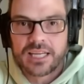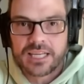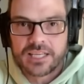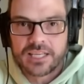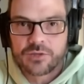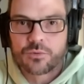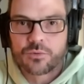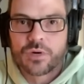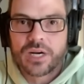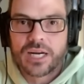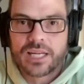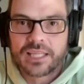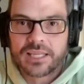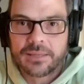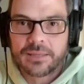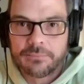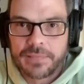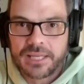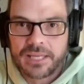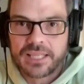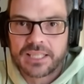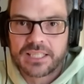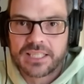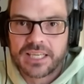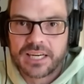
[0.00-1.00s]
Israeli
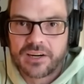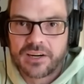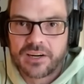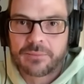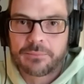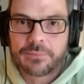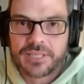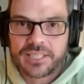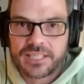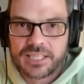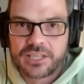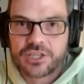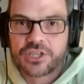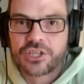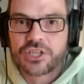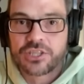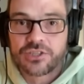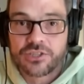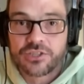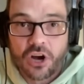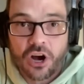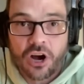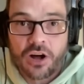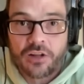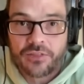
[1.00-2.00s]
military positions
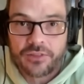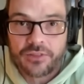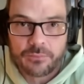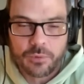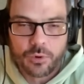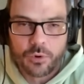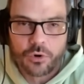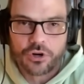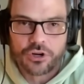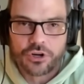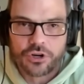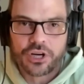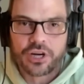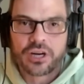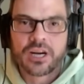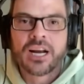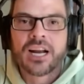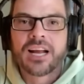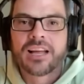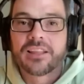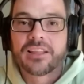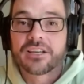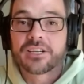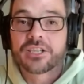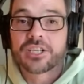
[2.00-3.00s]
on the border.
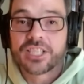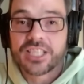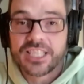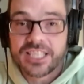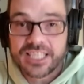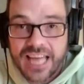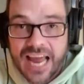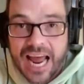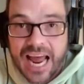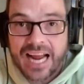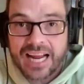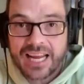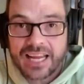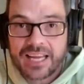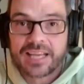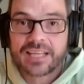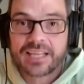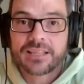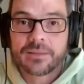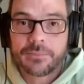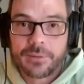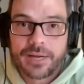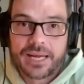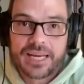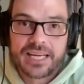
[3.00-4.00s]
They're sacking
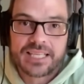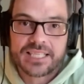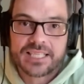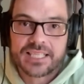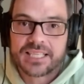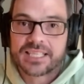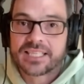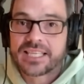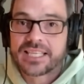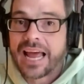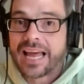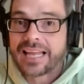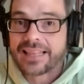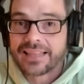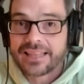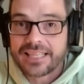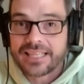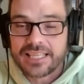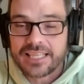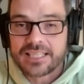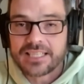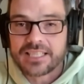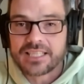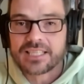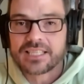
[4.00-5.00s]
the bases, at
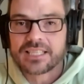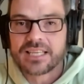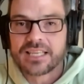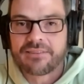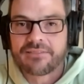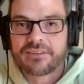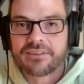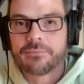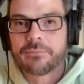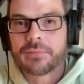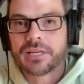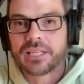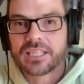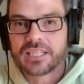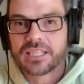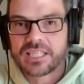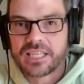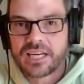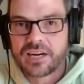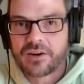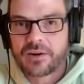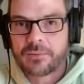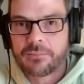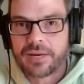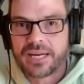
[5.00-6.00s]
least 7
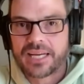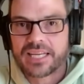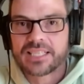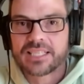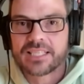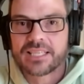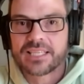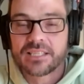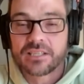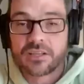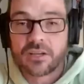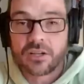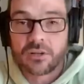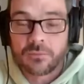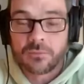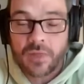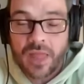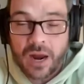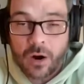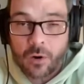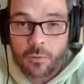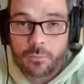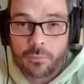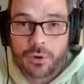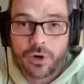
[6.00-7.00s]
military bases on
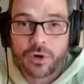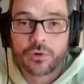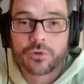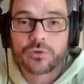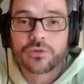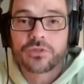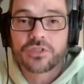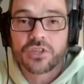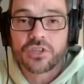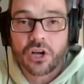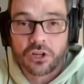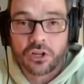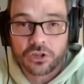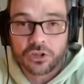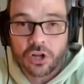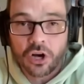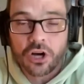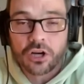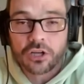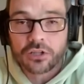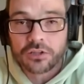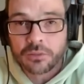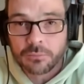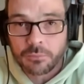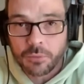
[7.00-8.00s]
outposts
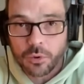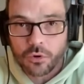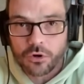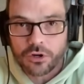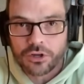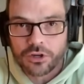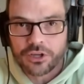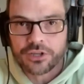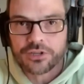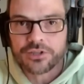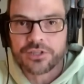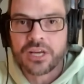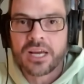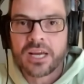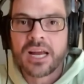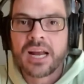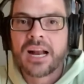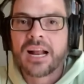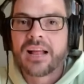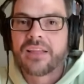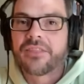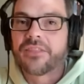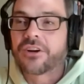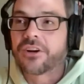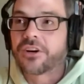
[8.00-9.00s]
along the borders.
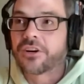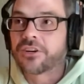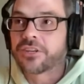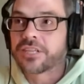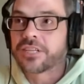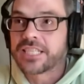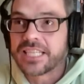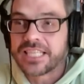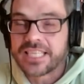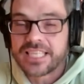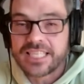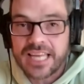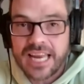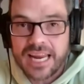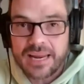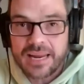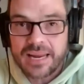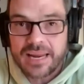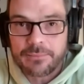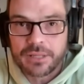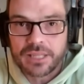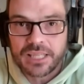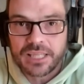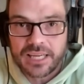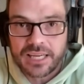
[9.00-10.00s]
They're
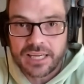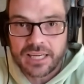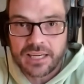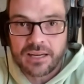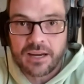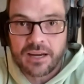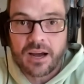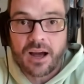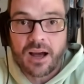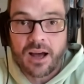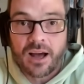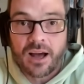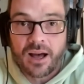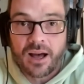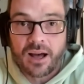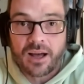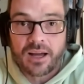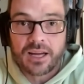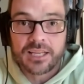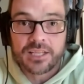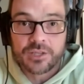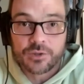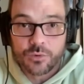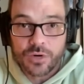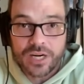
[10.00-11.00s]
disabling
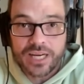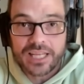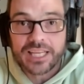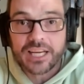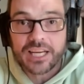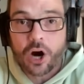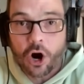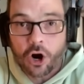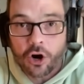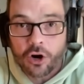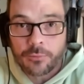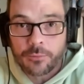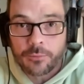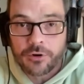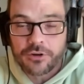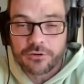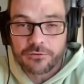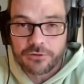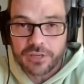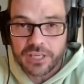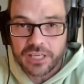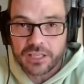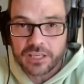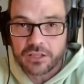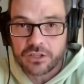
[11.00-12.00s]
Israeli armored
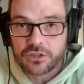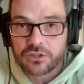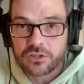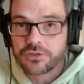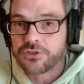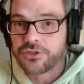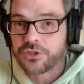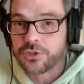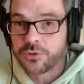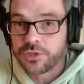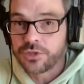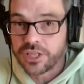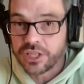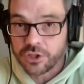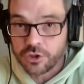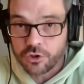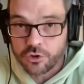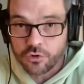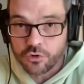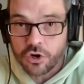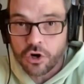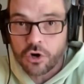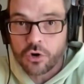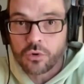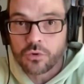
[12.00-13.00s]
vehicles using
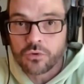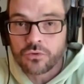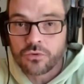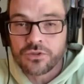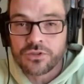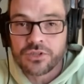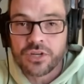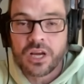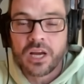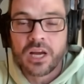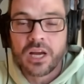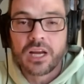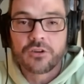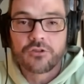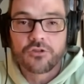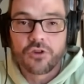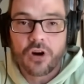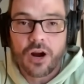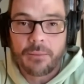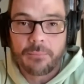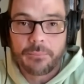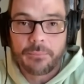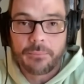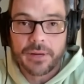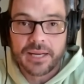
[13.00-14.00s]
drones,
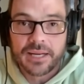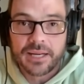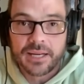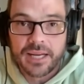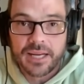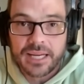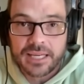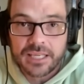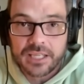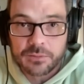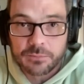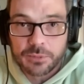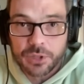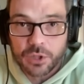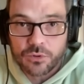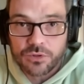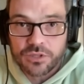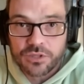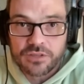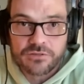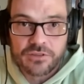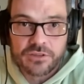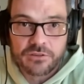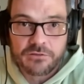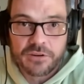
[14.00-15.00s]
dropping
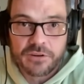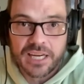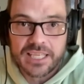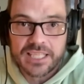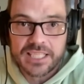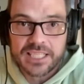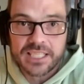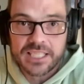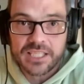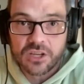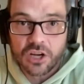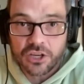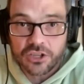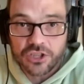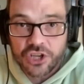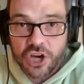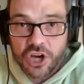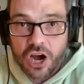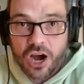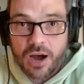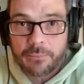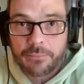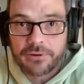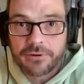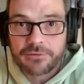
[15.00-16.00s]
explosive devices on
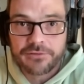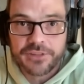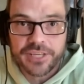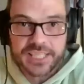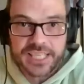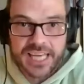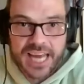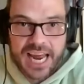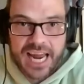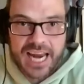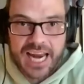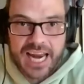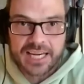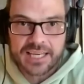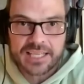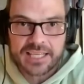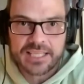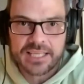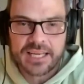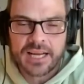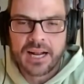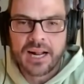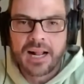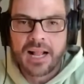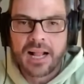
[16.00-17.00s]
top of the
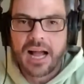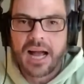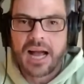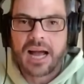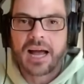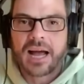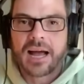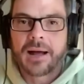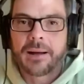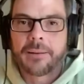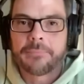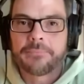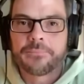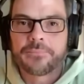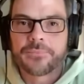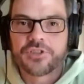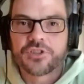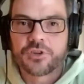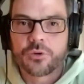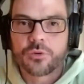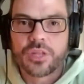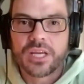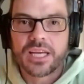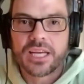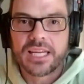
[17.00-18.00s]
tanks.
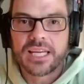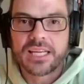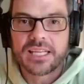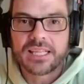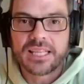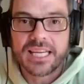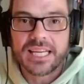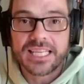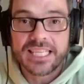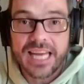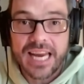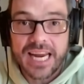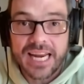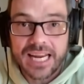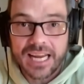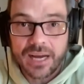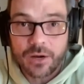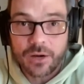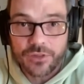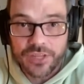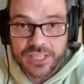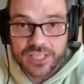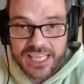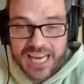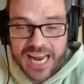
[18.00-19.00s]
So they take
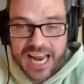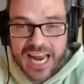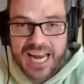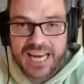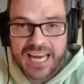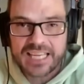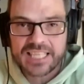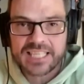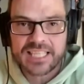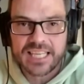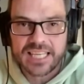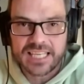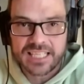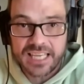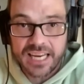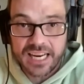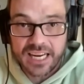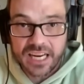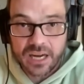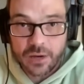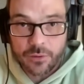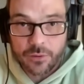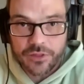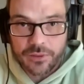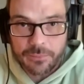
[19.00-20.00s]
out the tanks, they
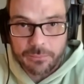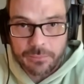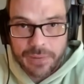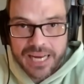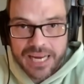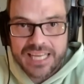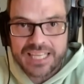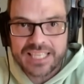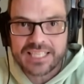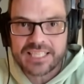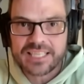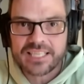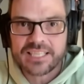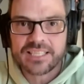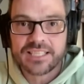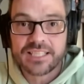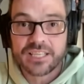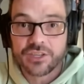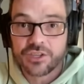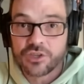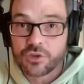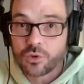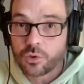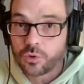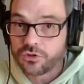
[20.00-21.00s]
take out the bases. The
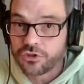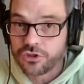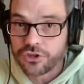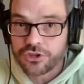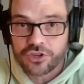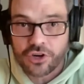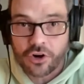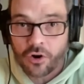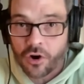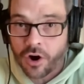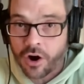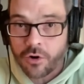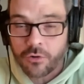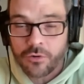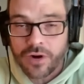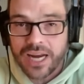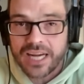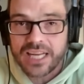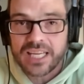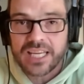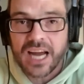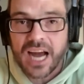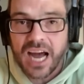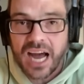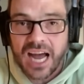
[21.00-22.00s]
soldiers are
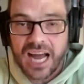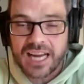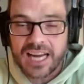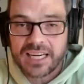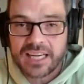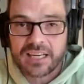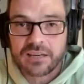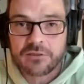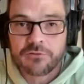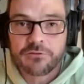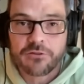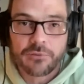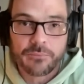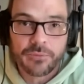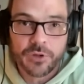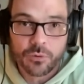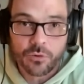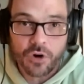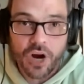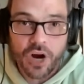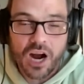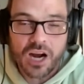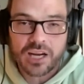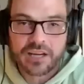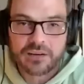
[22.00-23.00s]
already hiding from the
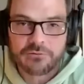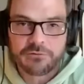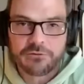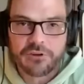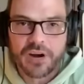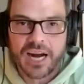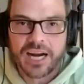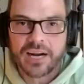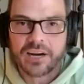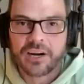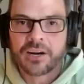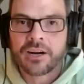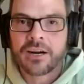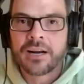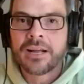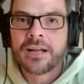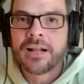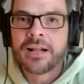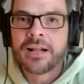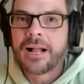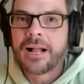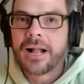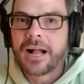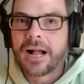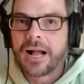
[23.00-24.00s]
rocket fire.
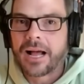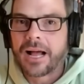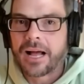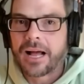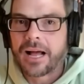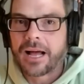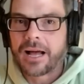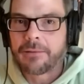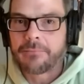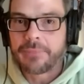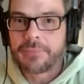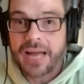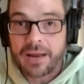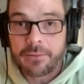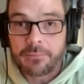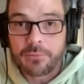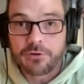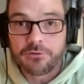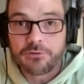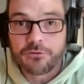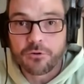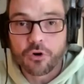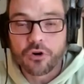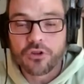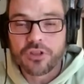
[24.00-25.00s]
And
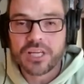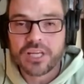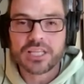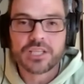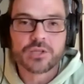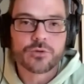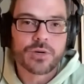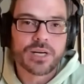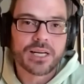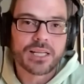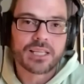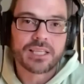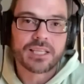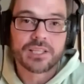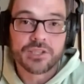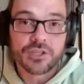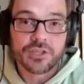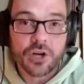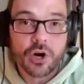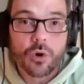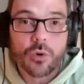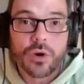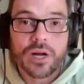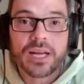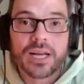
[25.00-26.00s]
before the Israelis
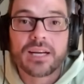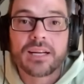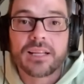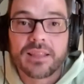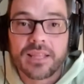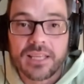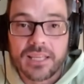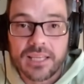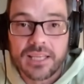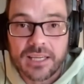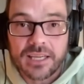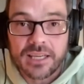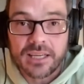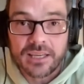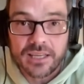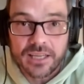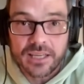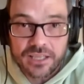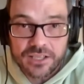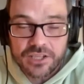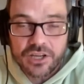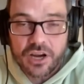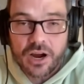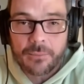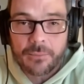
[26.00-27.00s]
know it, the
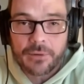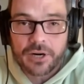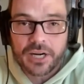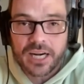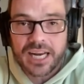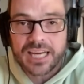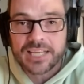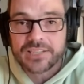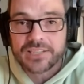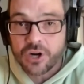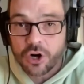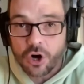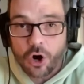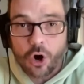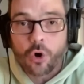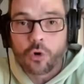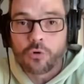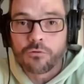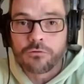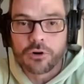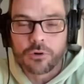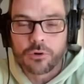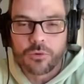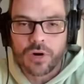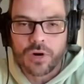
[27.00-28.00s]
Qassam brigades are
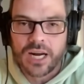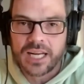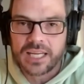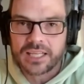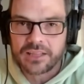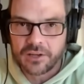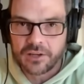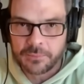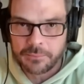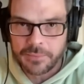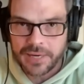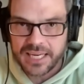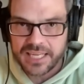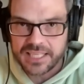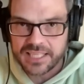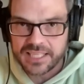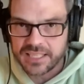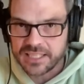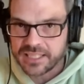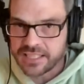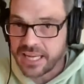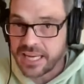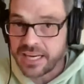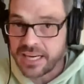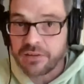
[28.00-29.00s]
overrunning their
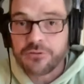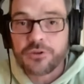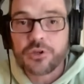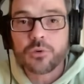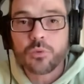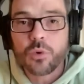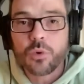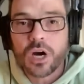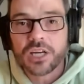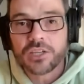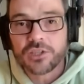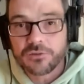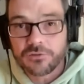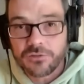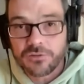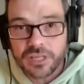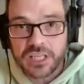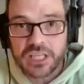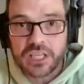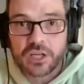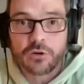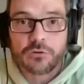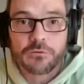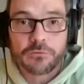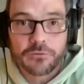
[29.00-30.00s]
bases. And if you watch
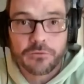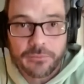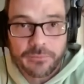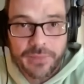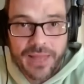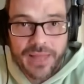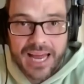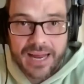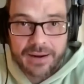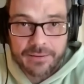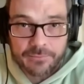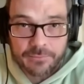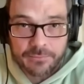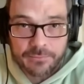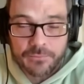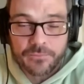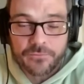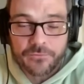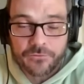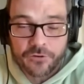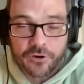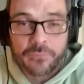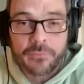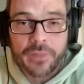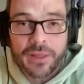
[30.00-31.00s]
video from
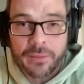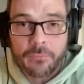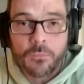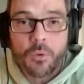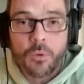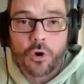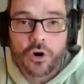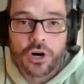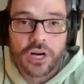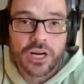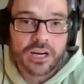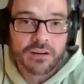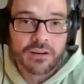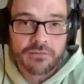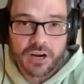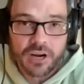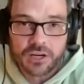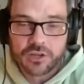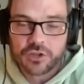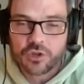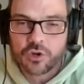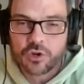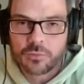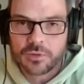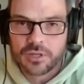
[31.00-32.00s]
the morning of
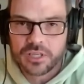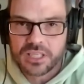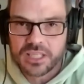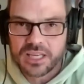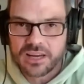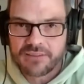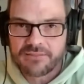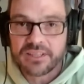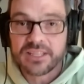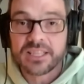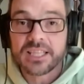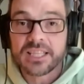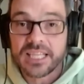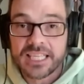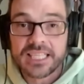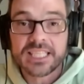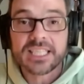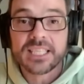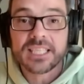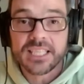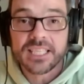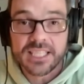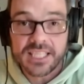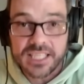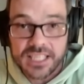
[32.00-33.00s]
October 7th, it's
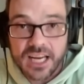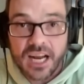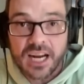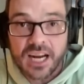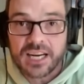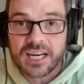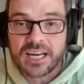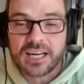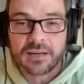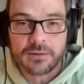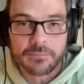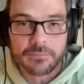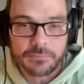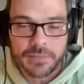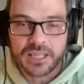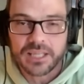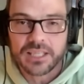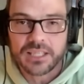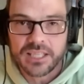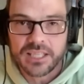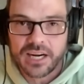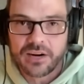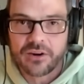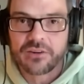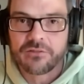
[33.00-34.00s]
a stunning
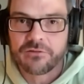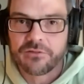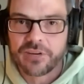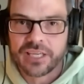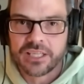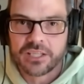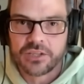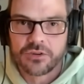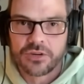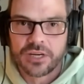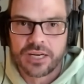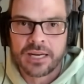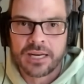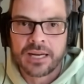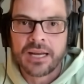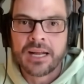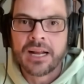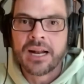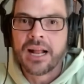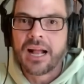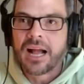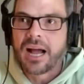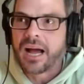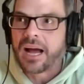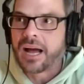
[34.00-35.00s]
military victory.
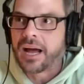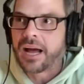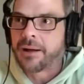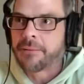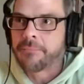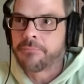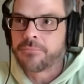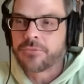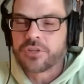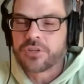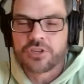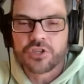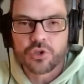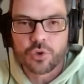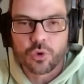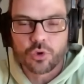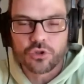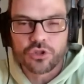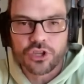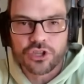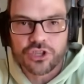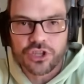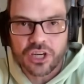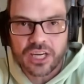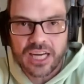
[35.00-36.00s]
The
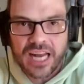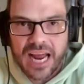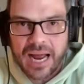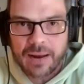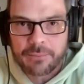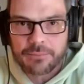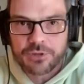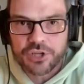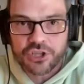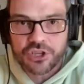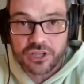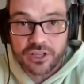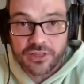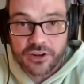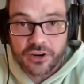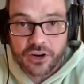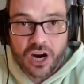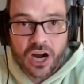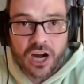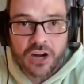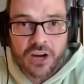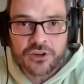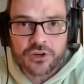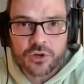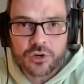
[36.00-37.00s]
soldiers are captured in their
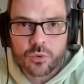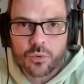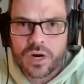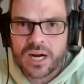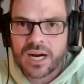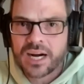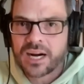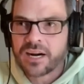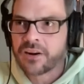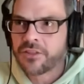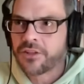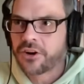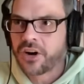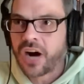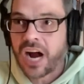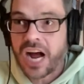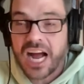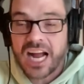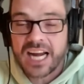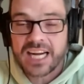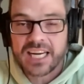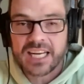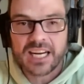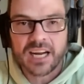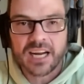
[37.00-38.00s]
underwear. They're
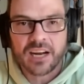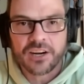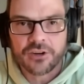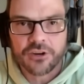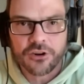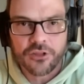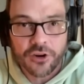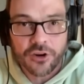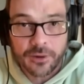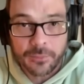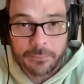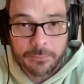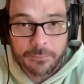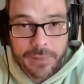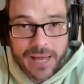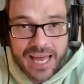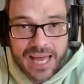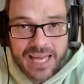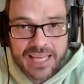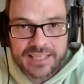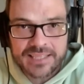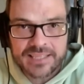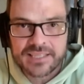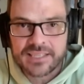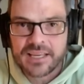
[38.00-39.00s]
hiding under their
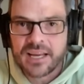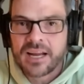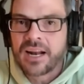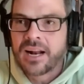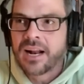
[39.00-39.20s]
beds.